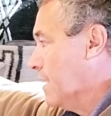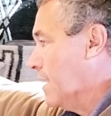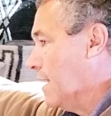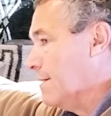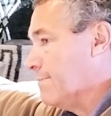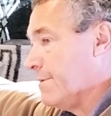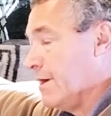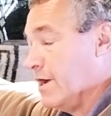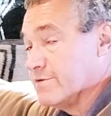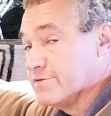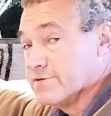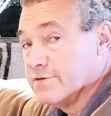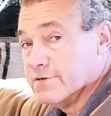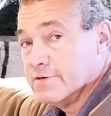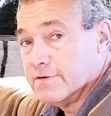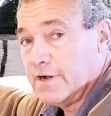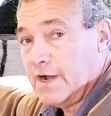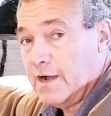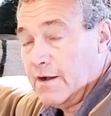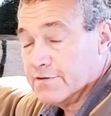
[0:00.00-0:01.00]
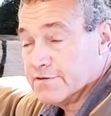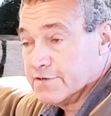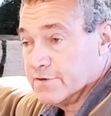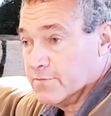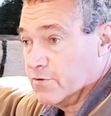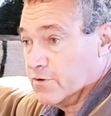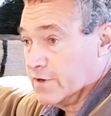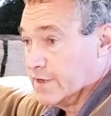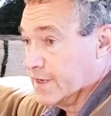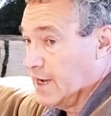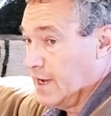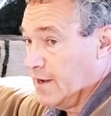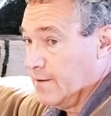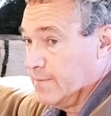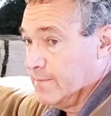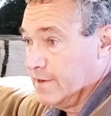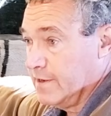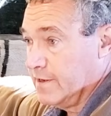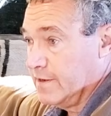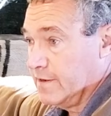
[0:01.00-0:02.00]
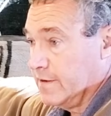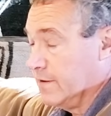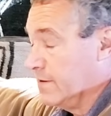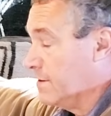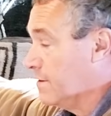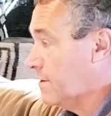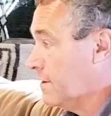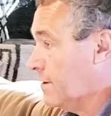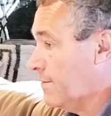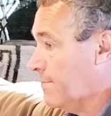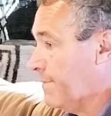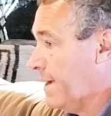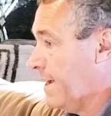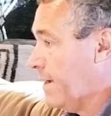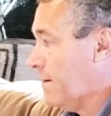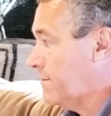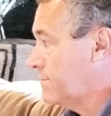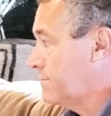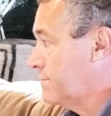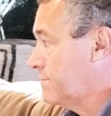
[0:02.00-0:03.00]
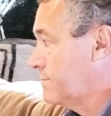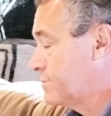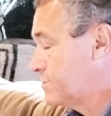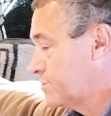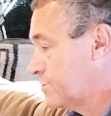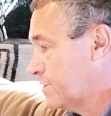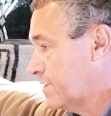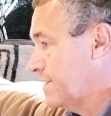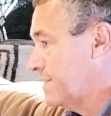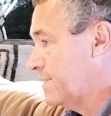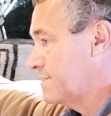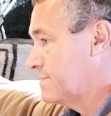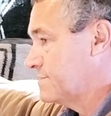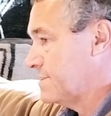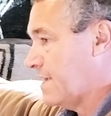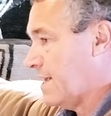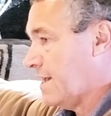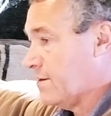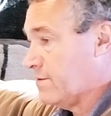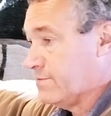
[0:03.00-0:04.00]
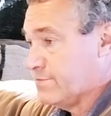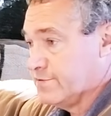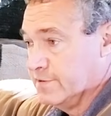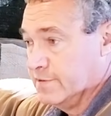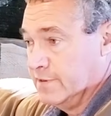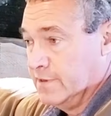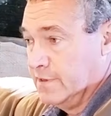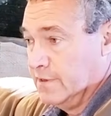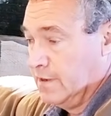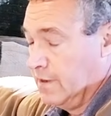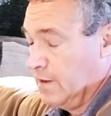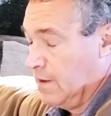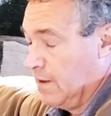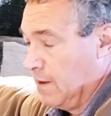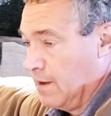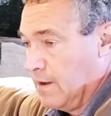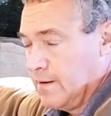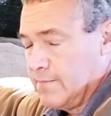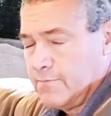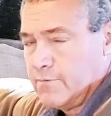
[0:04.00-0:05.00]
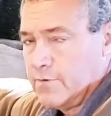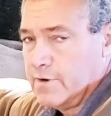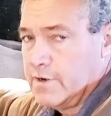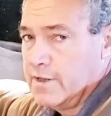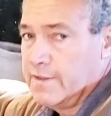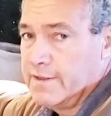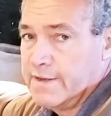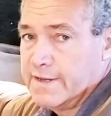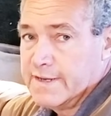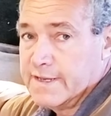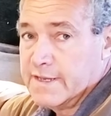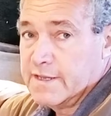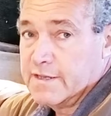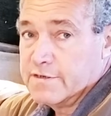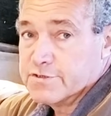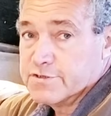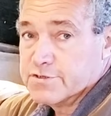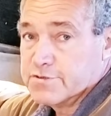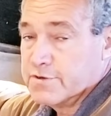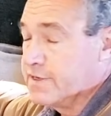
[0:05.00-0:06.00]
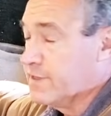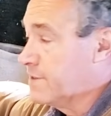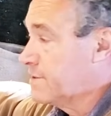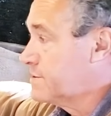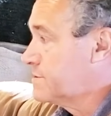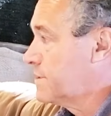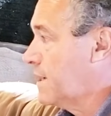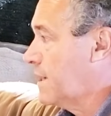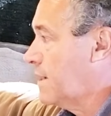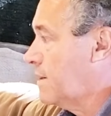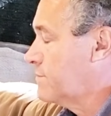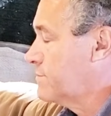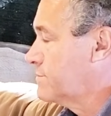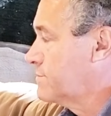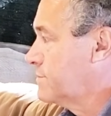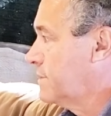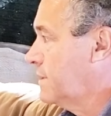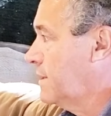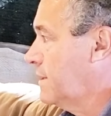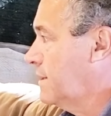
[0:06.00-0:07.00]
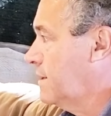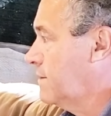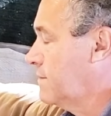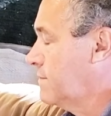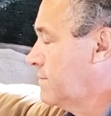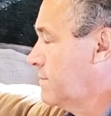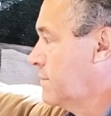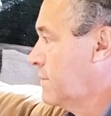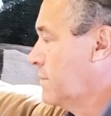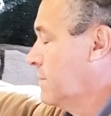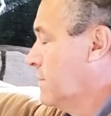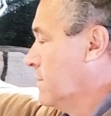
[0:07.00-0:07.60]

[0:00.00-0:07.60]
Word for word: I'm also I also want to comment about treeless saddles. I'm really against treeless saddles, and